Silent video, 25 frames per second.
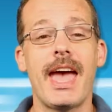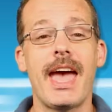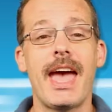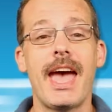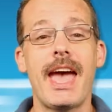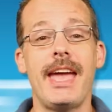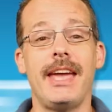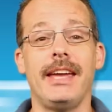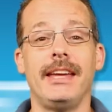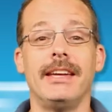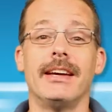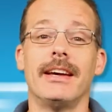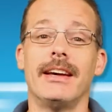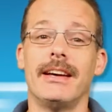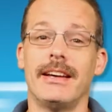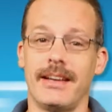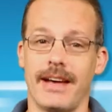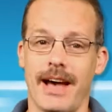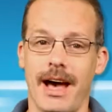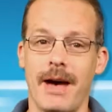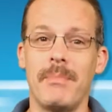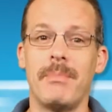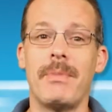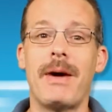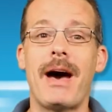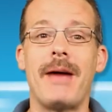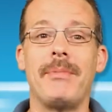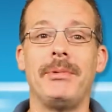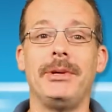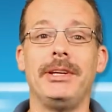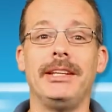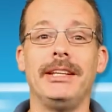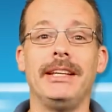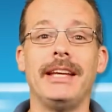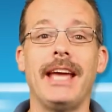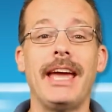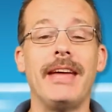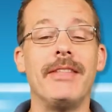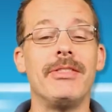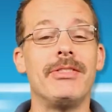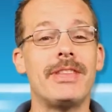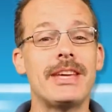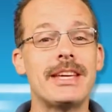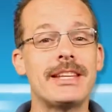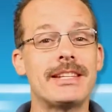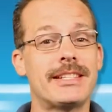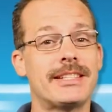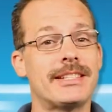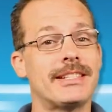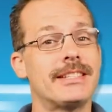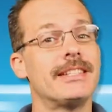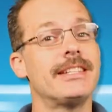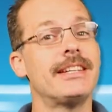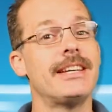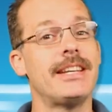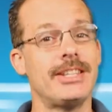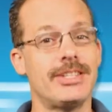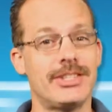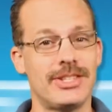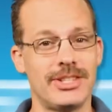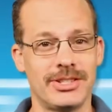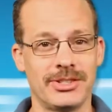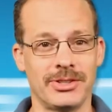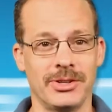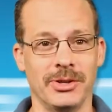Hey, I'm Bobby, and this is The